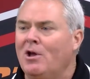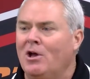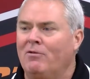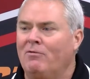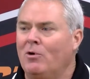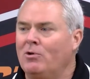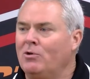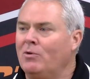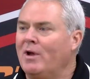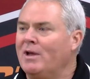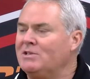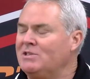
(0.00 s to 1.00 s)
of
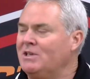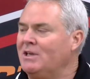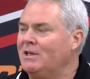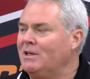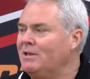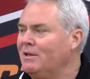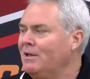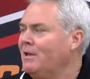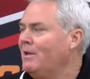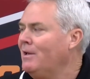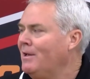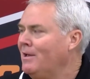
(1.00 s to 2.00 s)
OUAZ
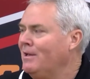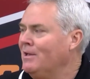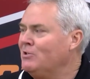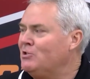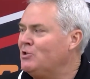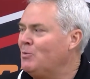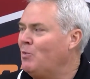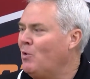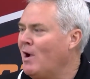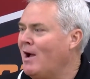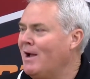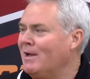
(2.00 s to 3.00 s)
in
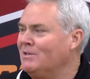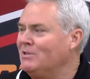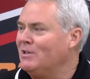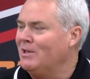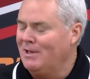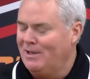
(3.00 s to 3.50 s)
Surprise.